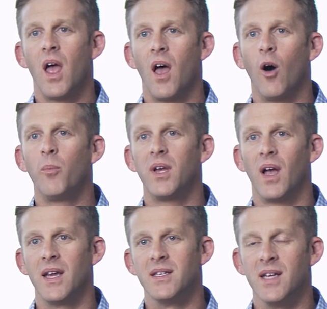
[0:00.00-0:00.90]
helping
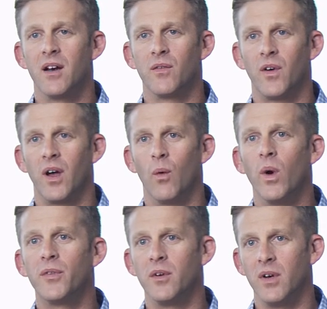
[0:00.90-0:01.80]
identify
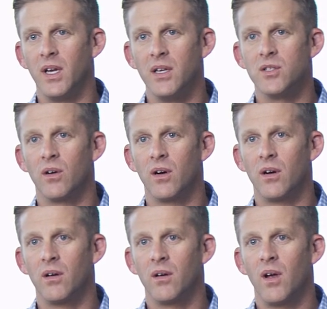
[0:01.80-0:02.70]
what their needs
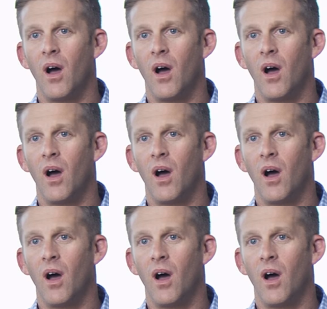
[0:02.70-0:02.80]
are,